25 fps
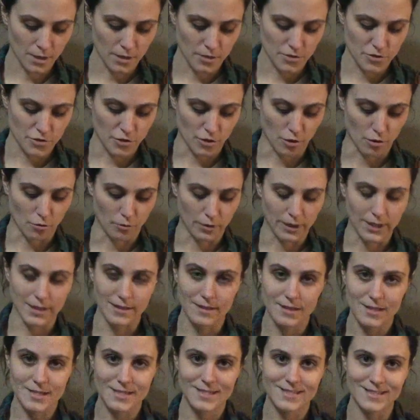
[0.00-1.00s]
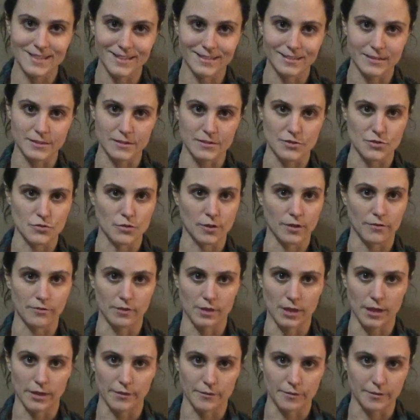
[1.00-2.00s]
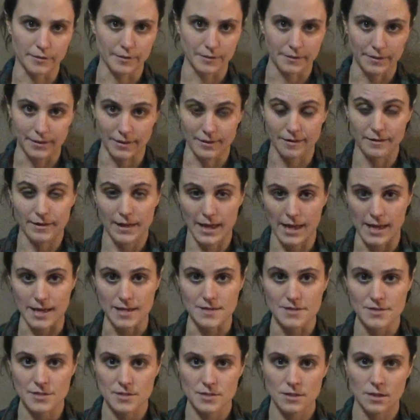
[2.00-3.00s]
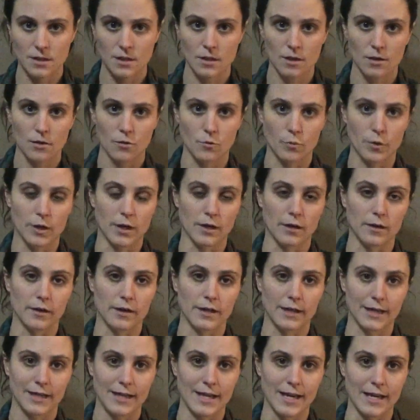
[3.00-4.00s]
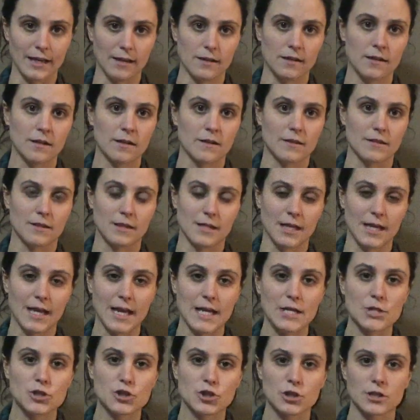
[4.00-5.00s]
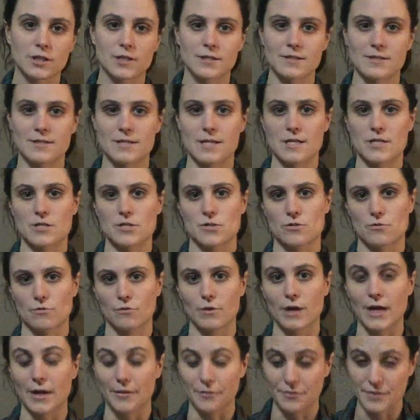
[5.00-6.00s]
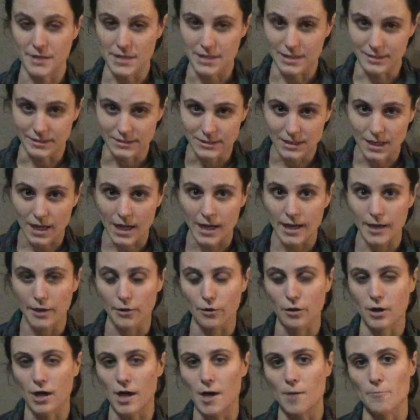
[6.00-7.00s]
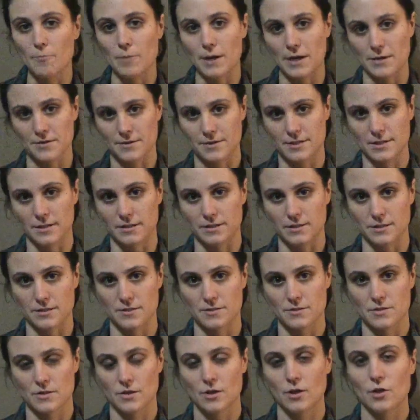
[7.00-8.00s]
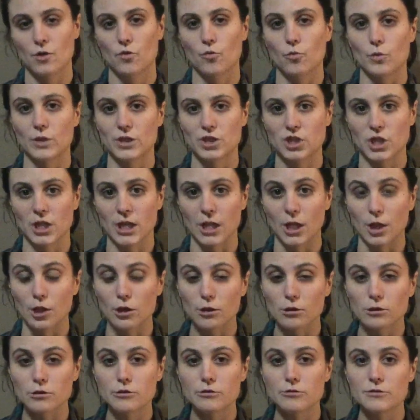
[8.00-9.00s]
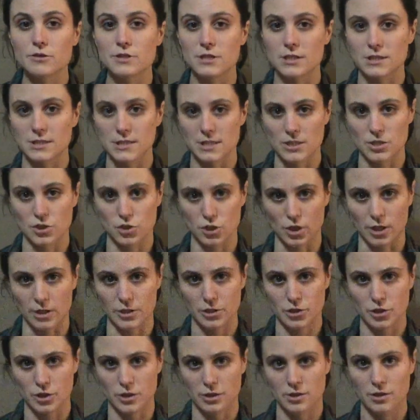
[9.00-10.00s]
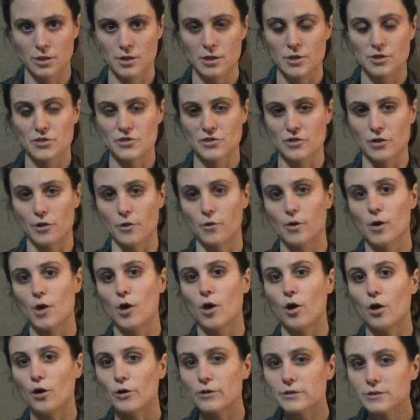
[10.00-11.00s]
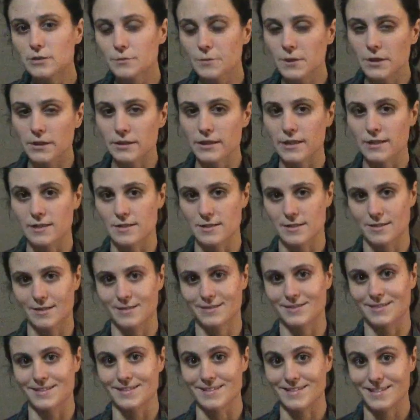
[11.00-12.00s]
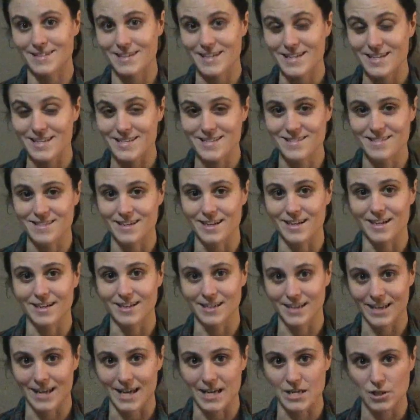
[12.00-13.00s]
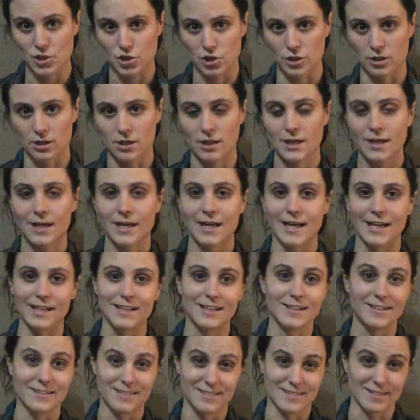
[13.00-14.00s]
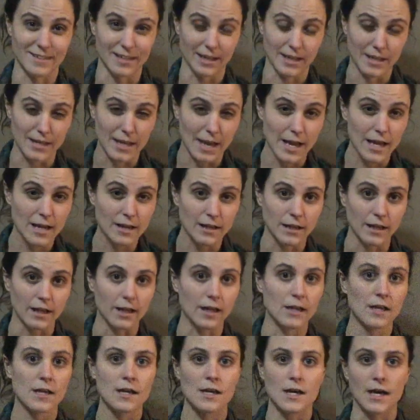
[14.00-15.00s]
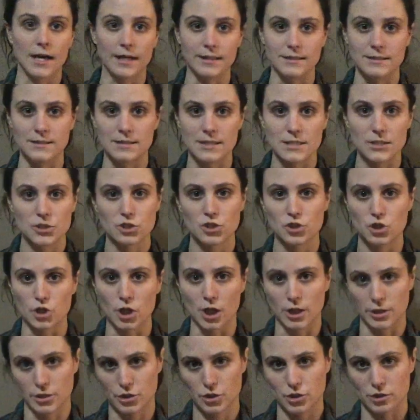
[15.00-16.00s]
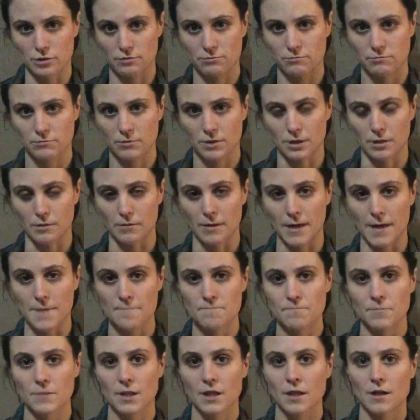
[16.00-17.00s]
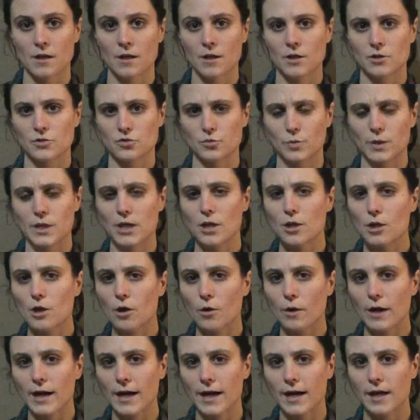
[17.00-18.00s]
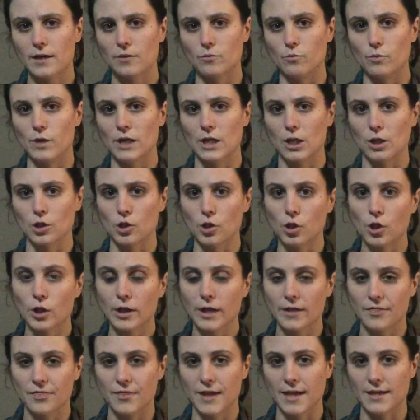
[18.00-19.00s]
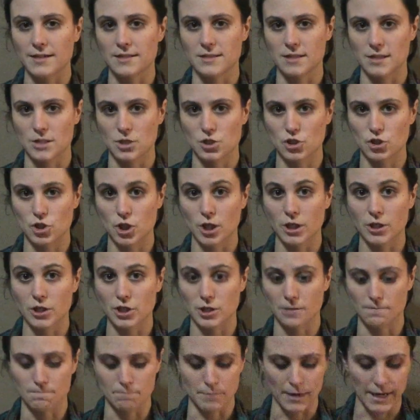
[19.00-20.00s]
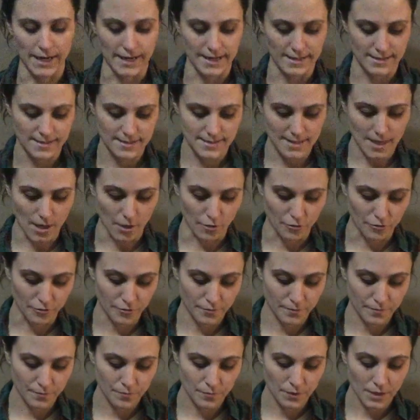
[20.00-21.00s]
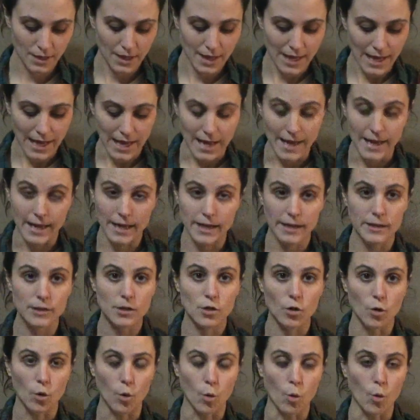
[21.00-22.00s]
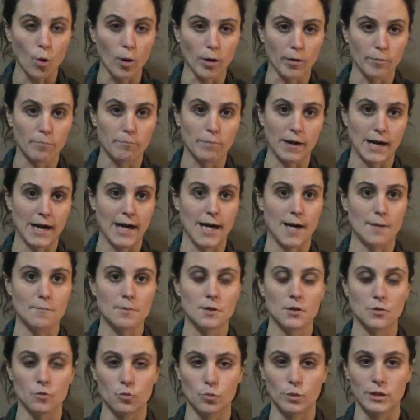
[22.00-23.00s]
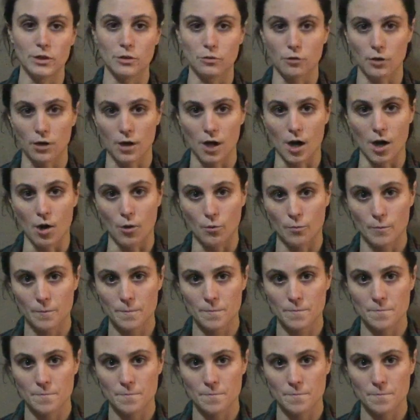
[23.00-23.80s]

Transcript: So in this sentence you have another case where, again, the negation exists throughout the entire compound sentence, which includes a disjunction. So ultimately the sentence is a negation, and it is negating a disjunction, all right? So we can go ahead and we can look at that disjunction by itself. Anne or Bob will go.